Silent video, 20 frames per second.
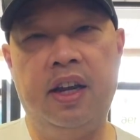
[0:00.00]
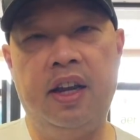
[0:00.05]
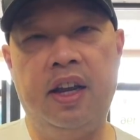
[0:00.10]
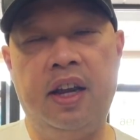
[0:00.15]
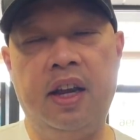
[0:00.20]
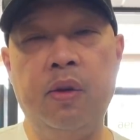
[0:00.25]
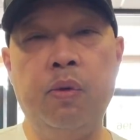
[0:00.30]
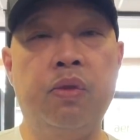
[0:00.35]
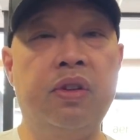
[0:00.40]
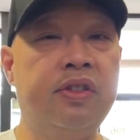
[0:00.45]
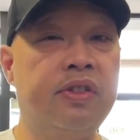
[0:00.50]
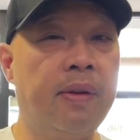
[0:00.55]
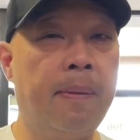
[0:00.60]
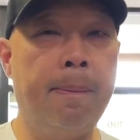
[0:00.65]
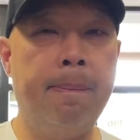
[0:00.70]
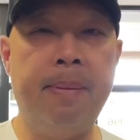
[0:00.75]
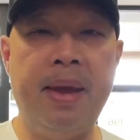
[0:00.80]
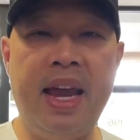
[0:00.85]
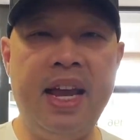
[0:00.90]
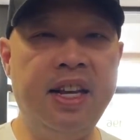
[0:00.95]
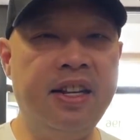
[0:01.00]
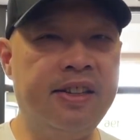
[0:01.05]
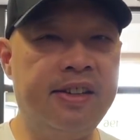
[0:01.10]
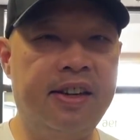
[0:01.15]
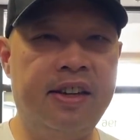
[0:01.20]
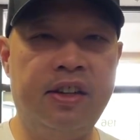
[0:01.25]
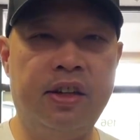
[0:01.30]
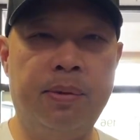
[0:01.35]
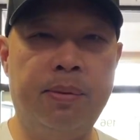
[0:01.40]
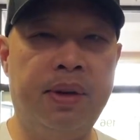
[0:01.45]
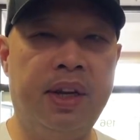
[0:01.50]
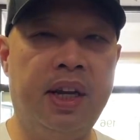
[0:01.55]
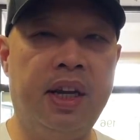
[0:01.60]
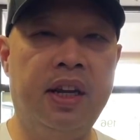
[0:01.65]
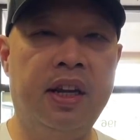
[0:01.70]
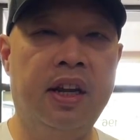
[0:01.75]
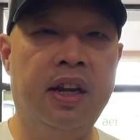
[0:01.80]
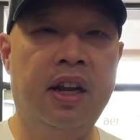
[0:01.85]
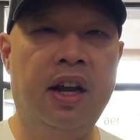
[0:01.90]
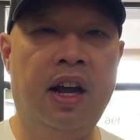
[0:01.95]
It was amazing to
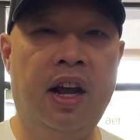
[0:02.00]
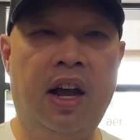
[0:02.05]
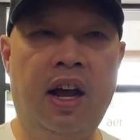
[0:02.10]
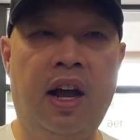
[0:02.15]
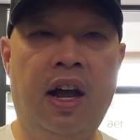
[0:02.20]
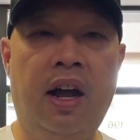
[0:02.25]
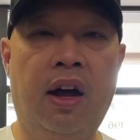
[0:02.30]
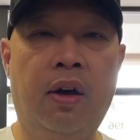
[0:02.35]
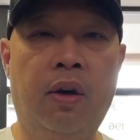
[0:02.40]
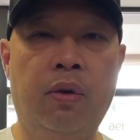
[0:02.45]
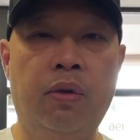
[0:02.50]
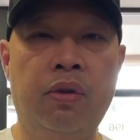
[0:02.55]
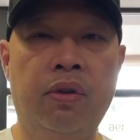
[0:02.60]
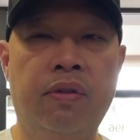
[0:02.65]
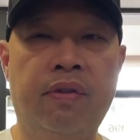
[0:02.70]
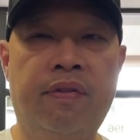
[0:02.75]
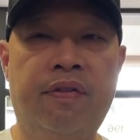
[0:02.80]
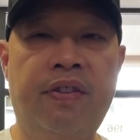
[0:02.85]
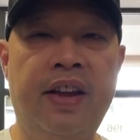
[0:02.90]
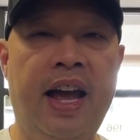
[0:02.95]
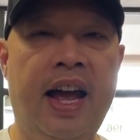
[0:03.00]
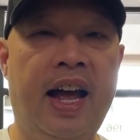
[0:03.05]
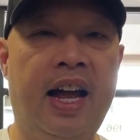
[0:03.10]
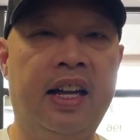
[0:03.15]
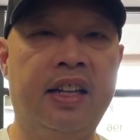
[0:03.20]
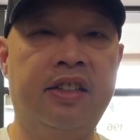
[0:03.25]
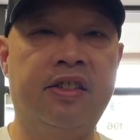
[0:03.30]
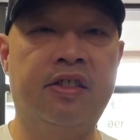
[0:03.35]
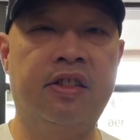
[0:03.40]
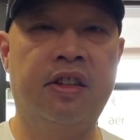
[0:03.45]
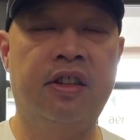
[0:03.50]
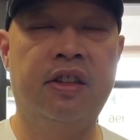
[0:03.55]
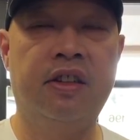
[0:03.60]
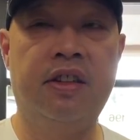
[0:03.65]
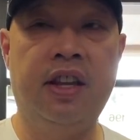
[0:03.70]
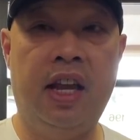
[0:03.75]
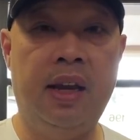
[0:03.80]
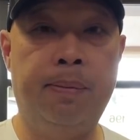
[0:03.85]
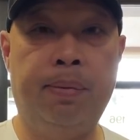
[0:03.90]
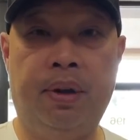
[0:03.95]
me how fast
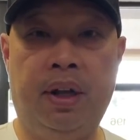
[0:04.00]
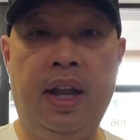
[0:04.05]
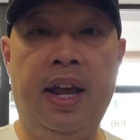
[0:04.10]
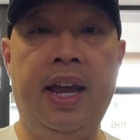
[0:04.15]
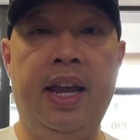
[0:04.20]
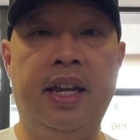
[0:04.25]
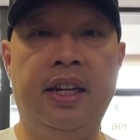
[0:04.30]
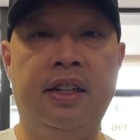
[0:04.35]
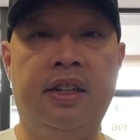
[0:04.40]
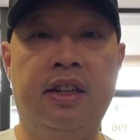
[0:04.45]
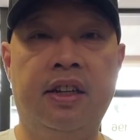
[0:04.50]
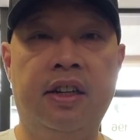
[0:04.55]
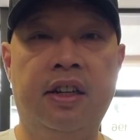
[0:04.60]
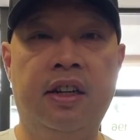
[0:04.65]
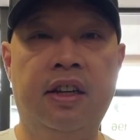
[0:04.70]
they played.